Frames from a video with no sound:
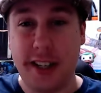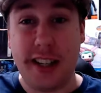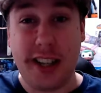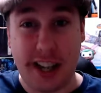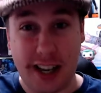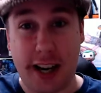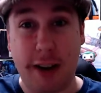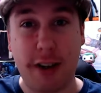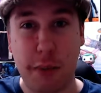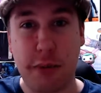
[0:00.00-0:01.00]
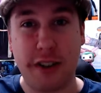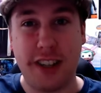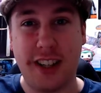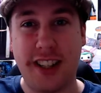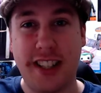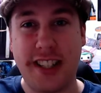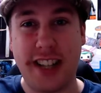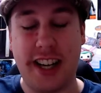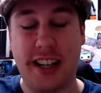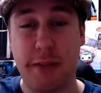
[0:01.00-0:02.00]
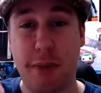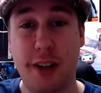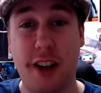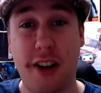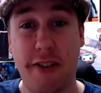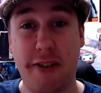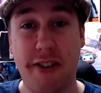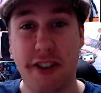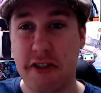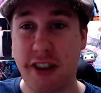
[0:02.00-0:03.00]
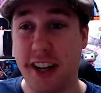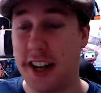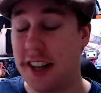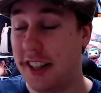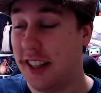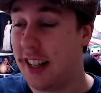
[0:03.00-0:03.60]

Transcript: I'm going to put a link down below for the trailer.